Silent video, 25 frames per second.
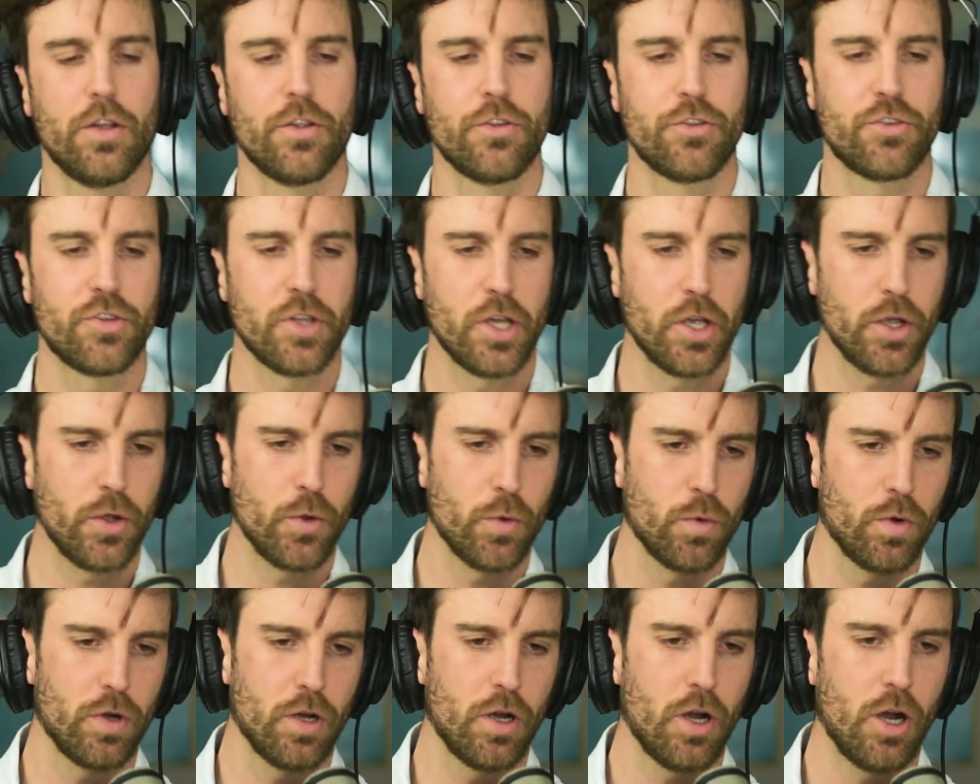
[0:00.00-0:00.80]

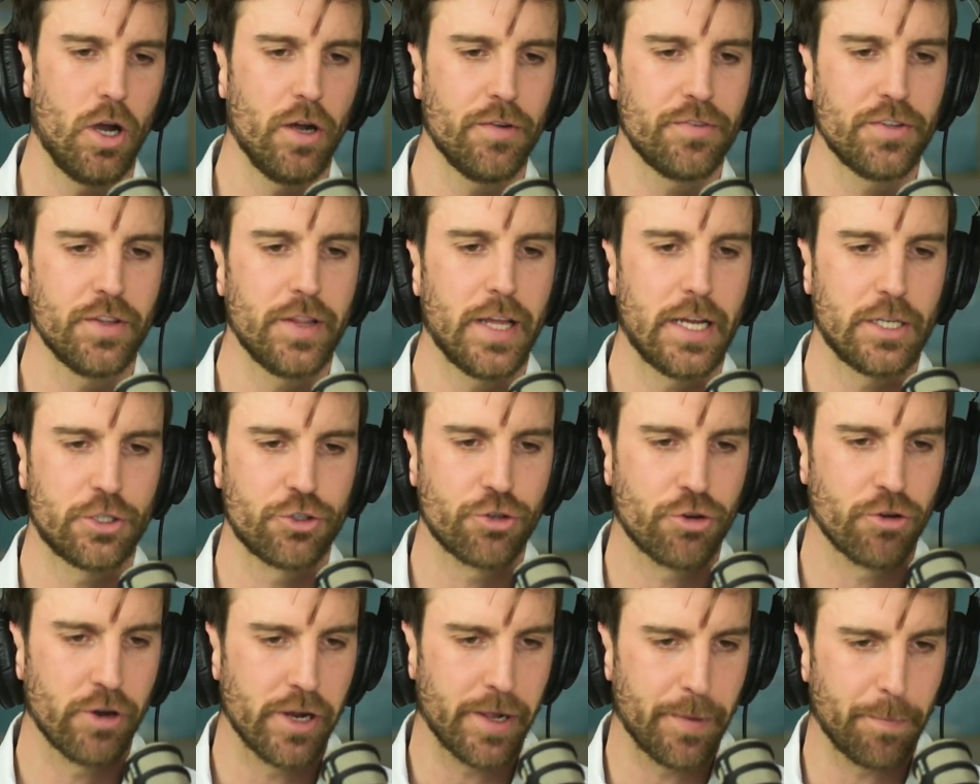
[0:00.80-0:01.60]
So after
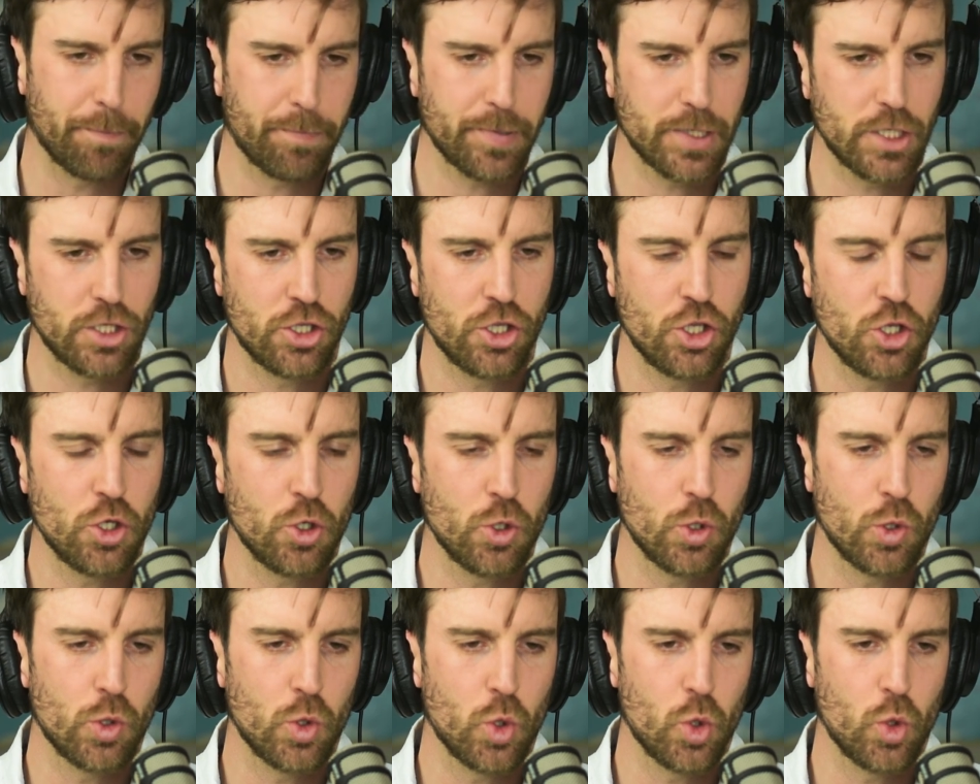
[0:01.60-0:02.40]
that trip,
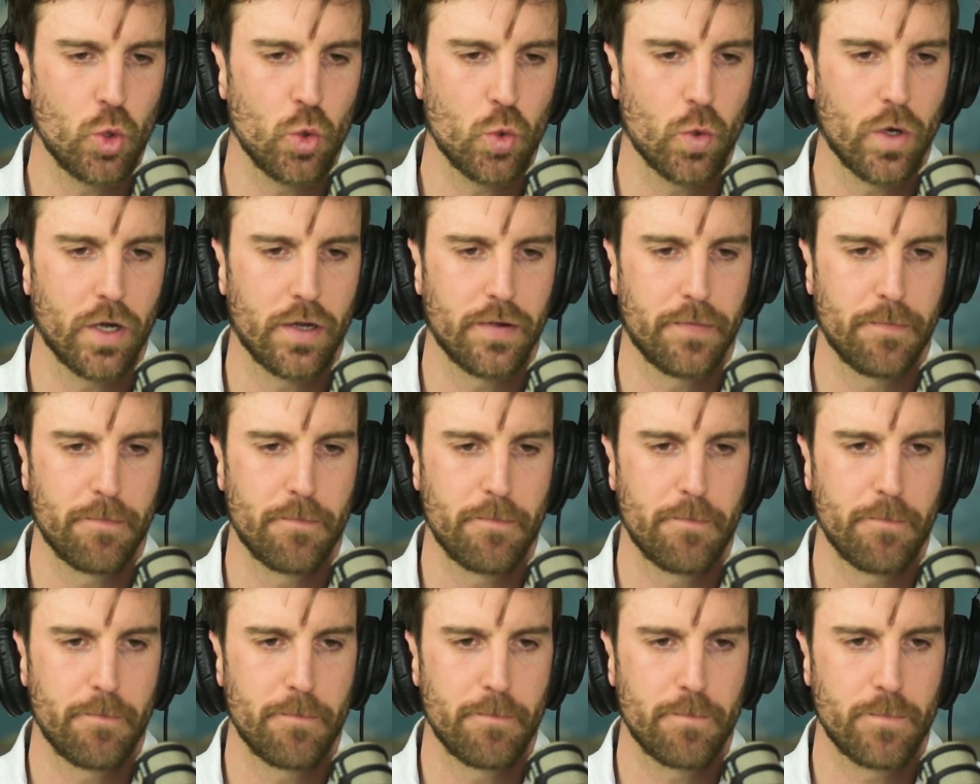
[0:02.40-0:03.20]
you
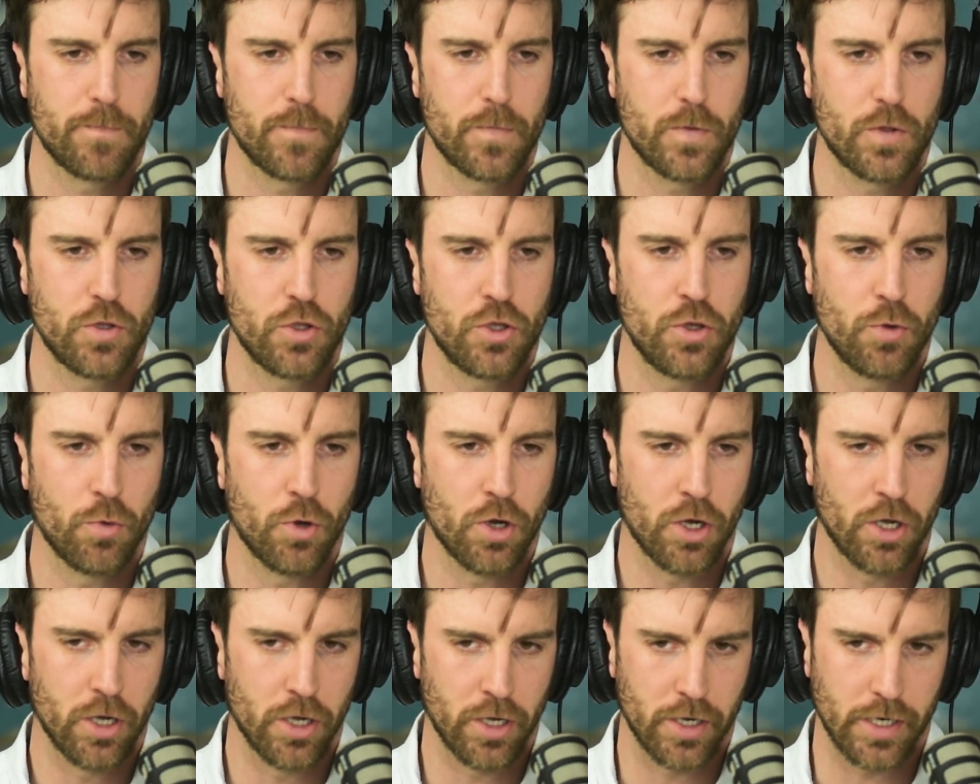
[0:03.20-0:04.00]

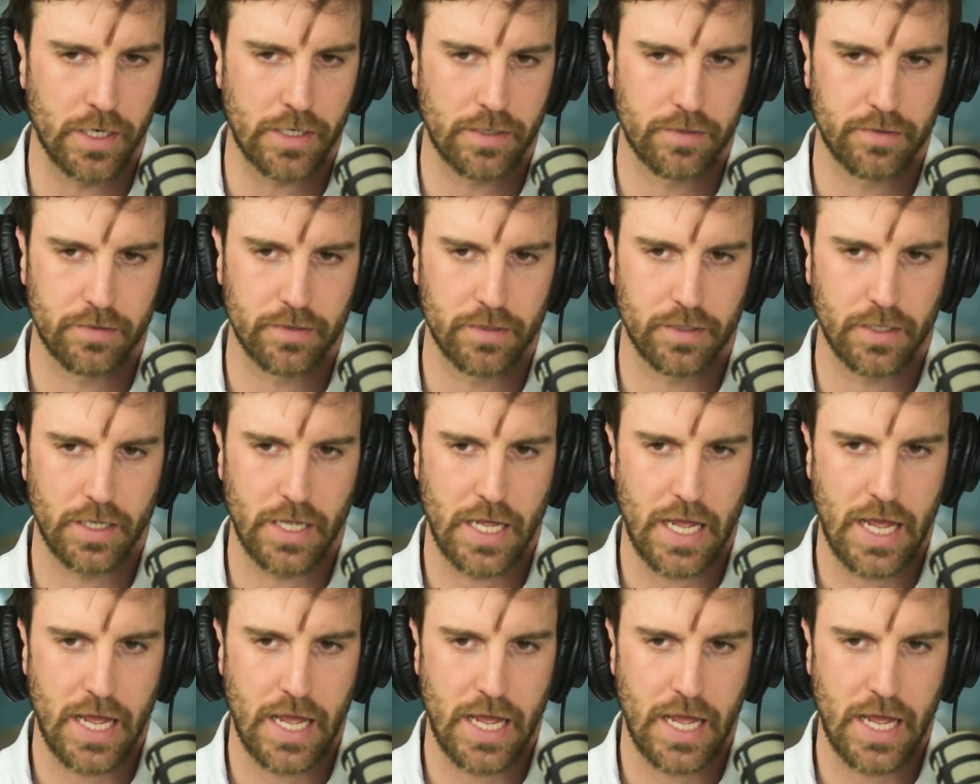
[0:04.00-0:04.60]
were hooked.